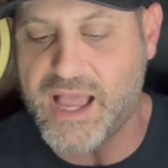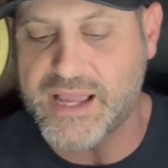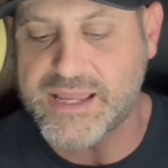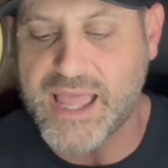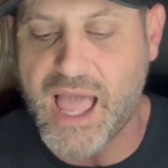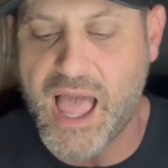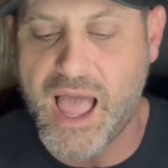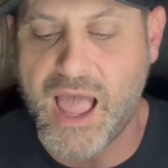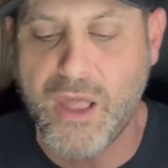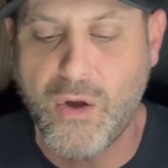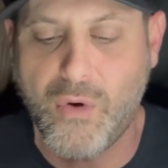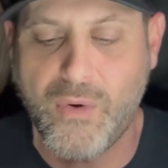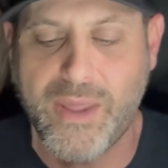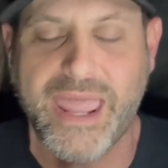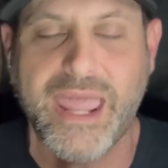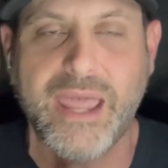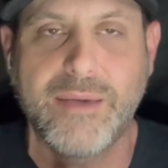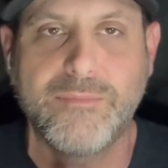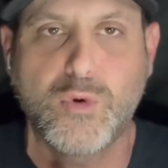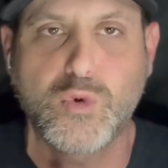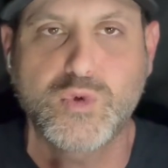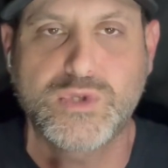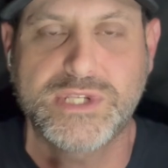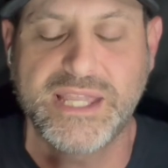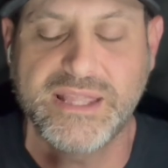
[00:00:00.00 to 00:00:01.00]
Kyle
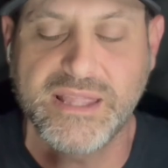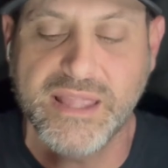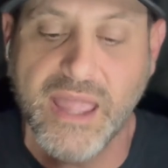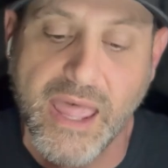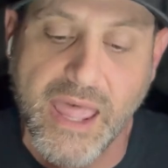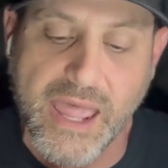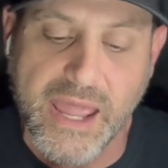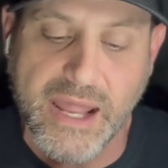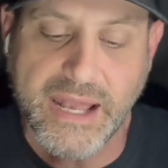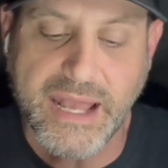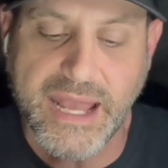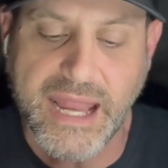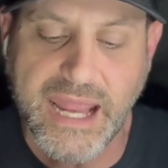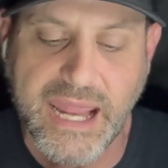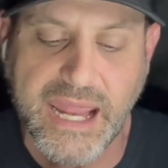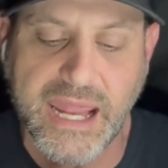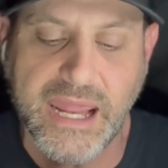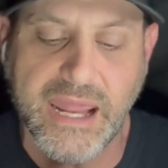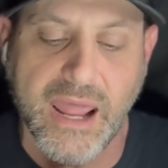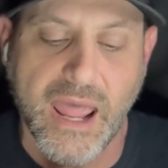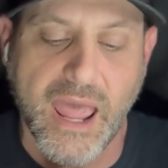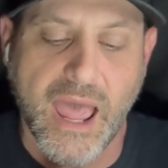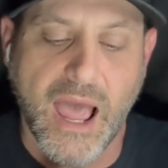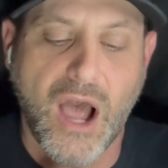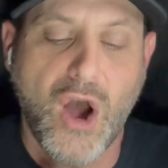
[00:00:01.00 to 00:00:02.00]
Hamilton,
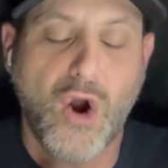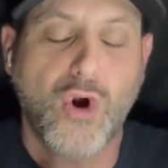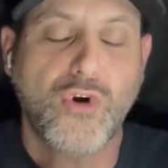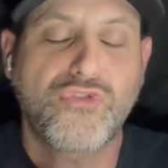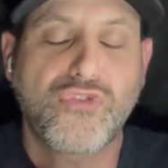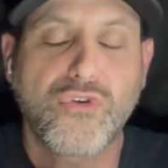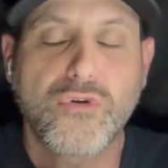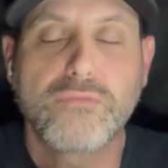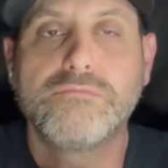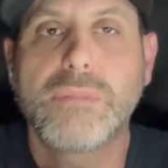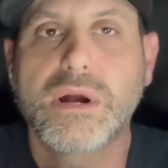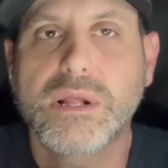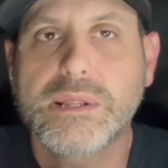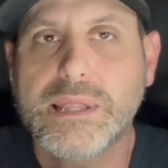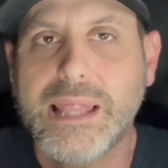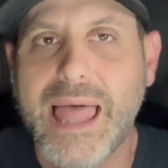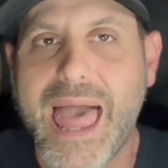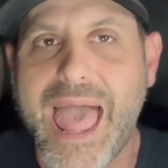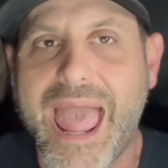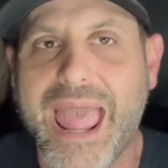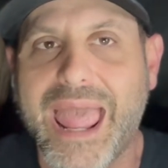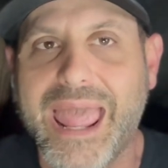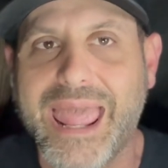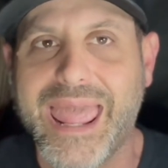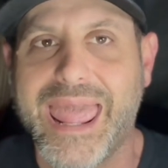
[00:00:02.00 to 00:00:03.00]
knee. Arthur
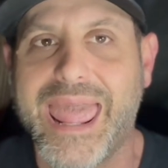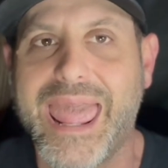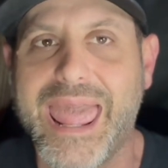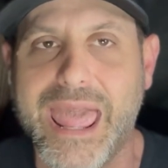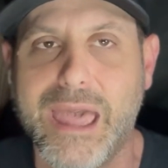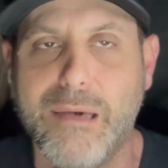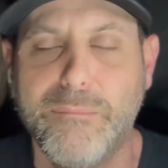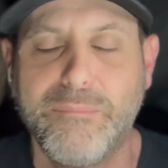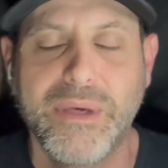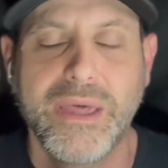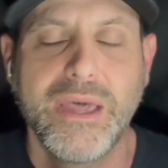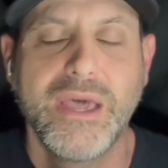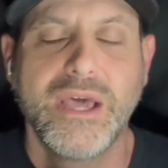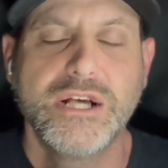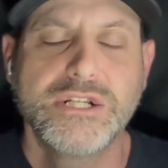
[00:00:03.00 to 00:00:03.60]
Millette, hip.